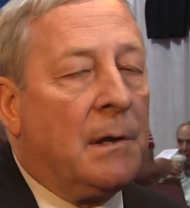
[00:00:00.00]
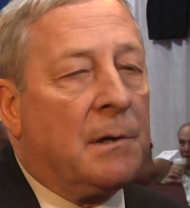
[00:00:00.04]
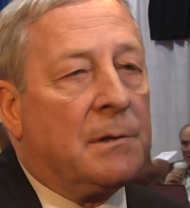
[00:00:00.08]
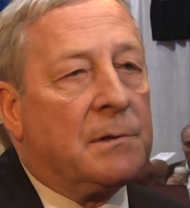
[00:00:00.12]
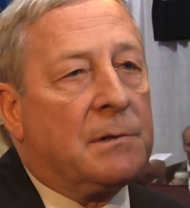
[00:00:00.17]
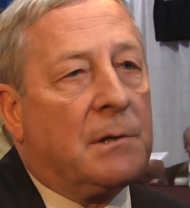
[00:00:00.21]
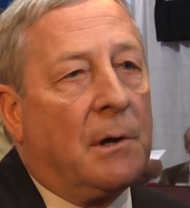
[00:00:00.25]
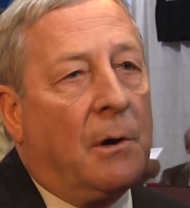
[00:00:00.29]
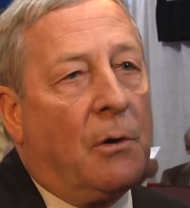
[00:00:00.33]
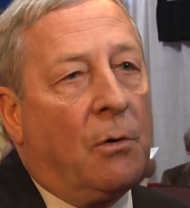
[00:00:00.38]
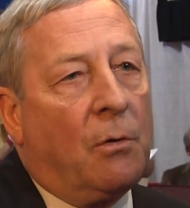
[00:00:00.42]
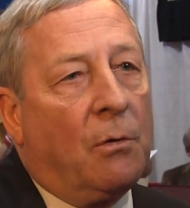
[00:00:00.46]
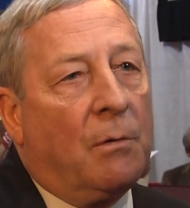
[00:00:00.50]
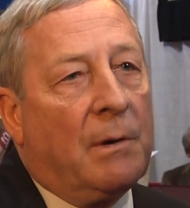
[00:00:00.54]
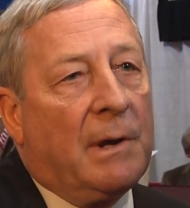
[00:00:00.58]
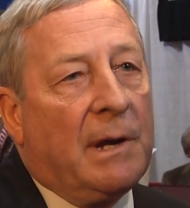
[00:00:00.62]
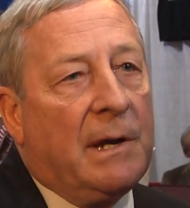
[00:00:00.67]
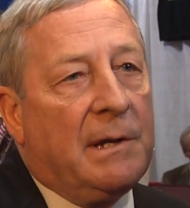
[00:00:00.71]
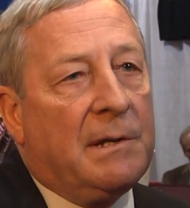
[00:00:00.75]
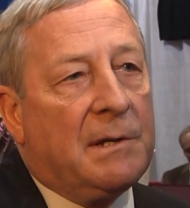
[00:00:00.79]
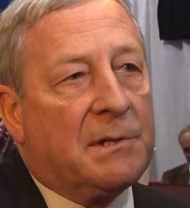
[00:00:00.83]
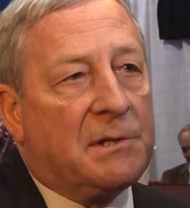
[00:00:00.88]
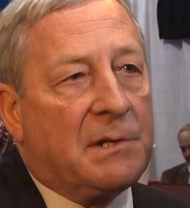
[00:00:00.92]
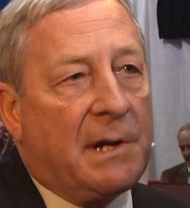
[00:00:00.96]
So
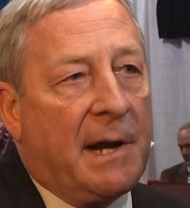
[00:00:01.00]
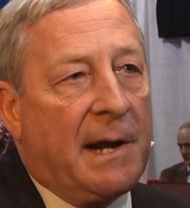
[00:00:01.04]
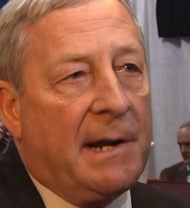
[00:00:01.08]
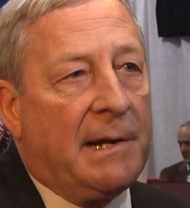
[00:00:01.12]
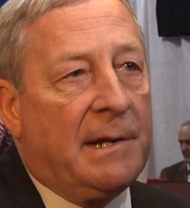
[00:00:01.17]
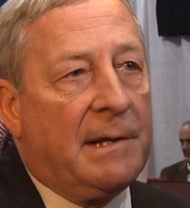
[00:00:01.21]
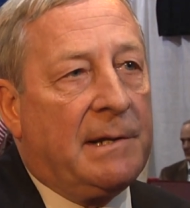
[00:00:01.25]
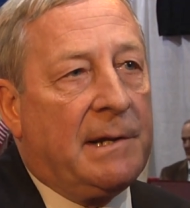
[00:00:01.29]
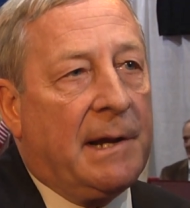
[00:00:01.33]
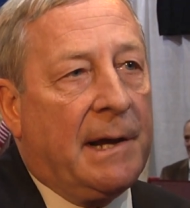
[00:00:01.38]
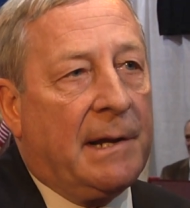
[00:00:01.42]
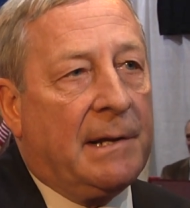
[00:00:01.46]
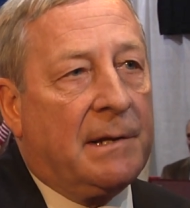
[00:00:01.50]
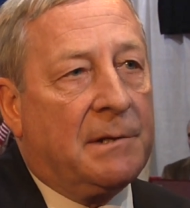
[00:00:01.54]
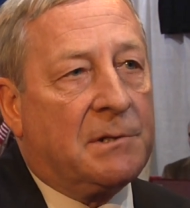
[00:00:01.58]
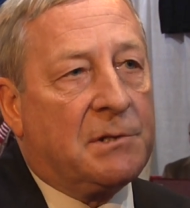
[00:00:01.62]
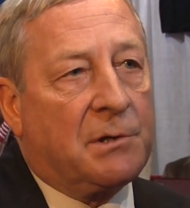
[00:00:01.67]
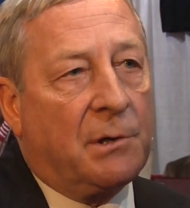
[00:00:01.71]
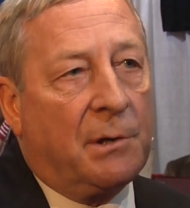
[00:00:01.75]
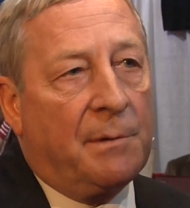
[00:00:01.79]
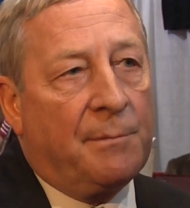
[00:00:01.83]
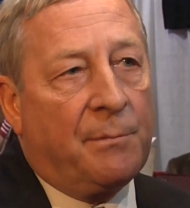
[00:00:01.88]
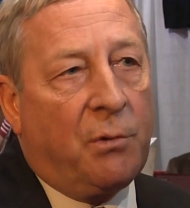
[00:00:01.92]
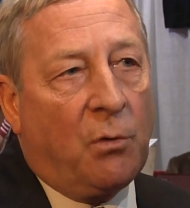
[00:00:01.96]
he decided at a
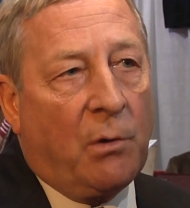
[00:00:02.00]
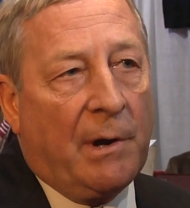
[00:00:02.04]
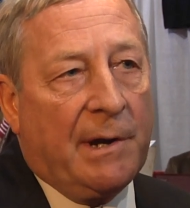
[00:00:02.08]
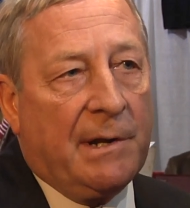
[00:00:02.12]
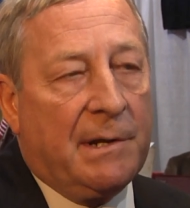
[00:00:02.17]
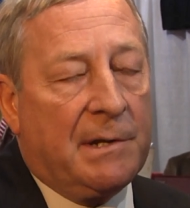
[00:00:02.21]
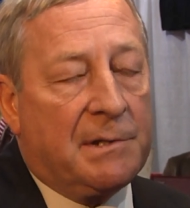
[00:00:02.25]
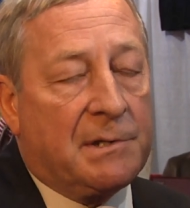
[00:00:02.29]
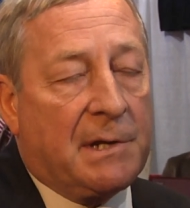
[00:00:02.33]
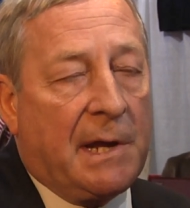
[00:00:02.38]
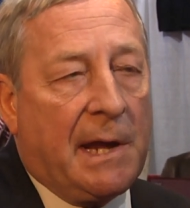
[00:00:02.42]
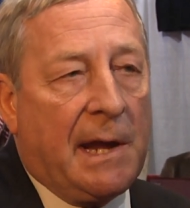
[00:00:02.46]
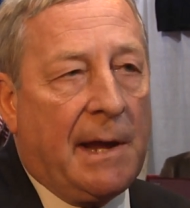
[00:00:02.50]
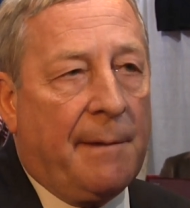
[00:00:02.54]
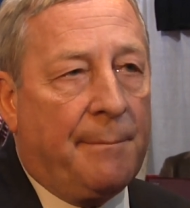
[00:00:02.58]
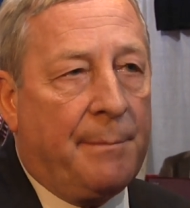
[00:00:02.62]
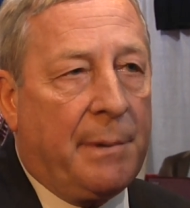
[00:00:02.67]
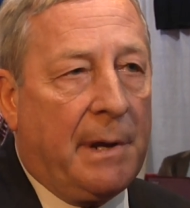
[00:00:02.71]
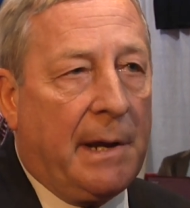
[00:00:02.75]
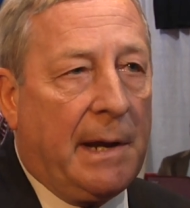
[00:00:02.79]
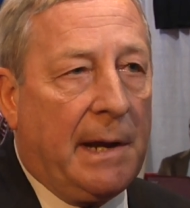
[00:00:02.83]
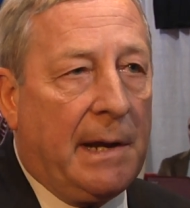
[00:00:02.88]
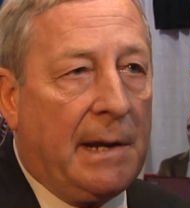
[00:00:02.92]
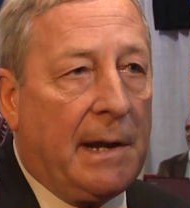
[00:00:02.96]
certain point in his
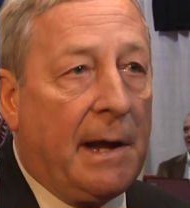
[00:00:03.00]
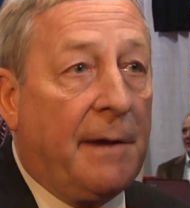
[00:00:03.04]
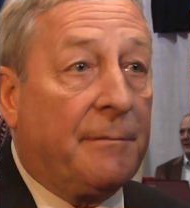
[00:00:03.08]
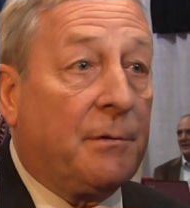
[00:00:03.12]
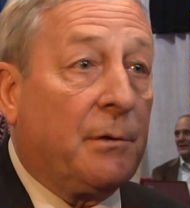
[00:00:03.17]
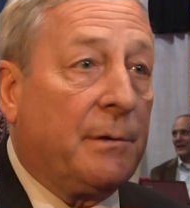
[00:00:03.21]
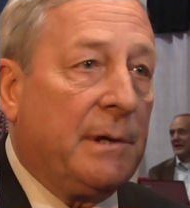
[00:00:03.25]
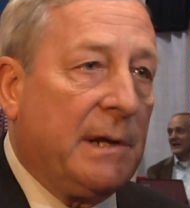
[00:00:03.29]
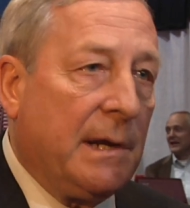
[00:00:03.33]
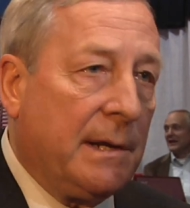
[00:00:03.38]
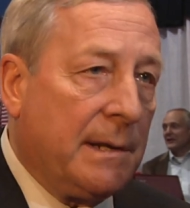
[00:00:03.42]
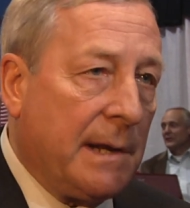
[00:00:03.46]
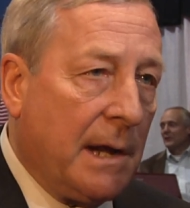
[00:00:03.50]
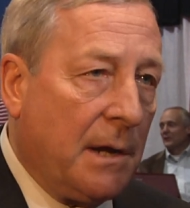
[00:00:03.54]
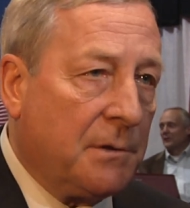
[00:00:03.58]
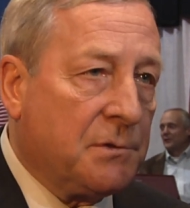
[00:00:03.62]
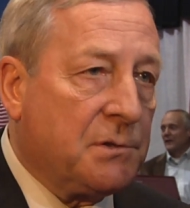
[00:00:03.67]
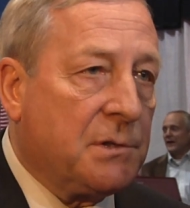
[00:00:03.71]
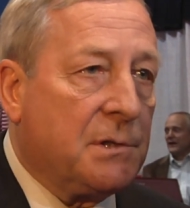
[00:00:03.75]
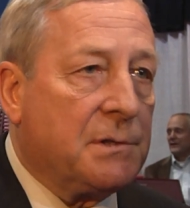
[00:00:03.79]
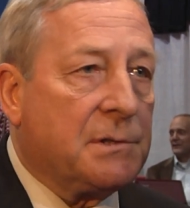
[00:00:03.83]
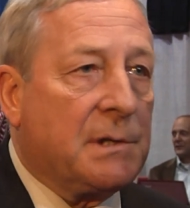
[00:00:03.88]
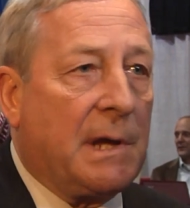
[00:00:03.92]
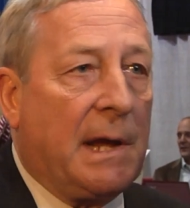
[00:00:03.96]
campaign, after he
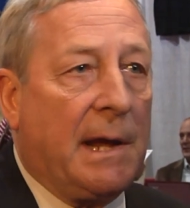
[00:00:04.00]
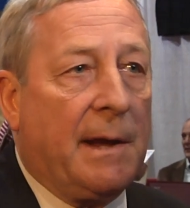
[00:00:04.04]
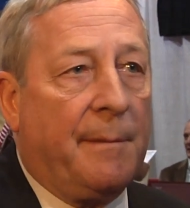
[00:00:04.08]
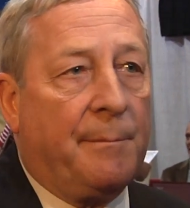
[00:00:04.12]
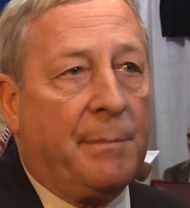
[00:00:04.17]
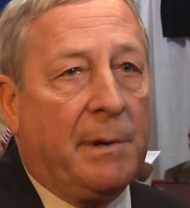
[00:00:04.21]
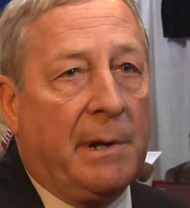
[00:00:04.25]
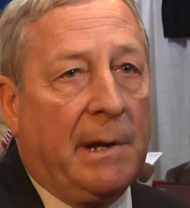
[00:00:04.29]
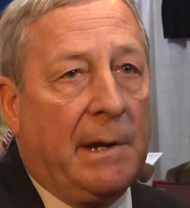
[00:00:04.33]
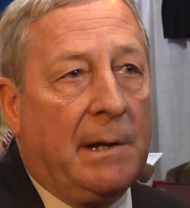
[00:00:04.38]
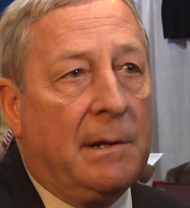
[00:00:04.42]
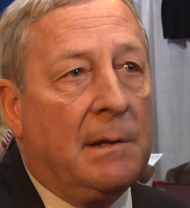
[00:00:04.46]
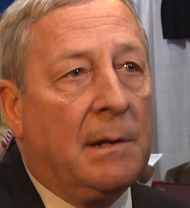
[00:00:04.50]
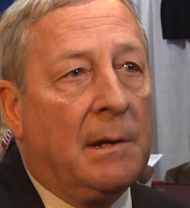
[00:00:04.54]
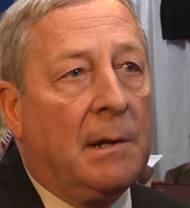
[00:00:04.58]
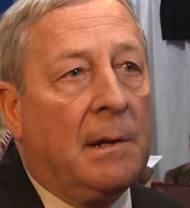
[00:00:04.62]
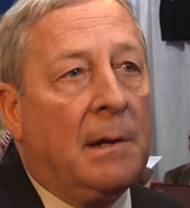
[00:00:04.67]
announced his campaign,